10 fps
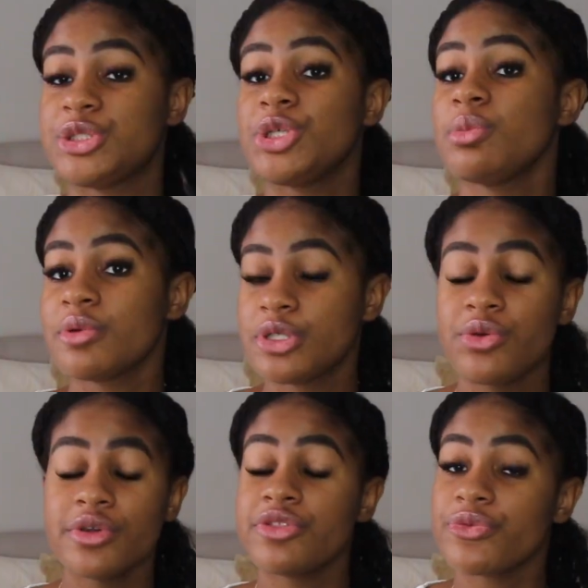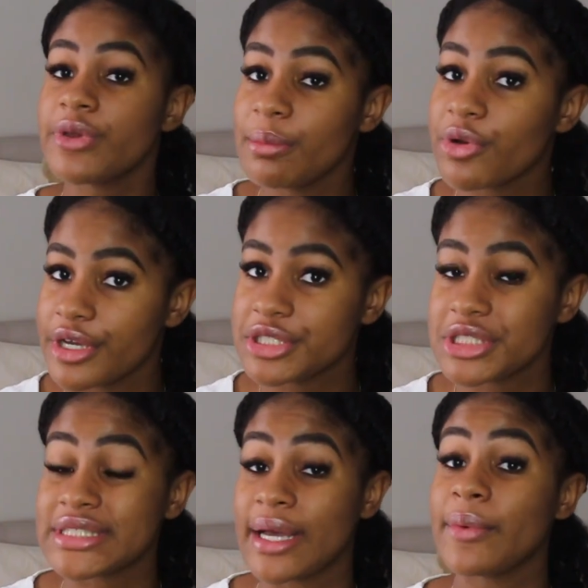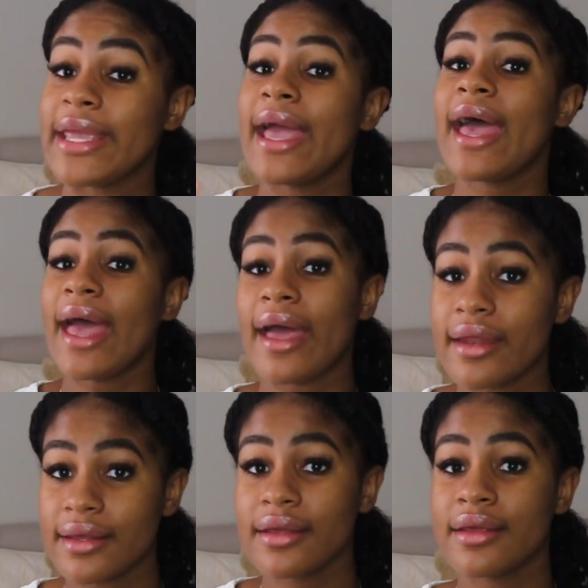2 and 3 more inches that we had,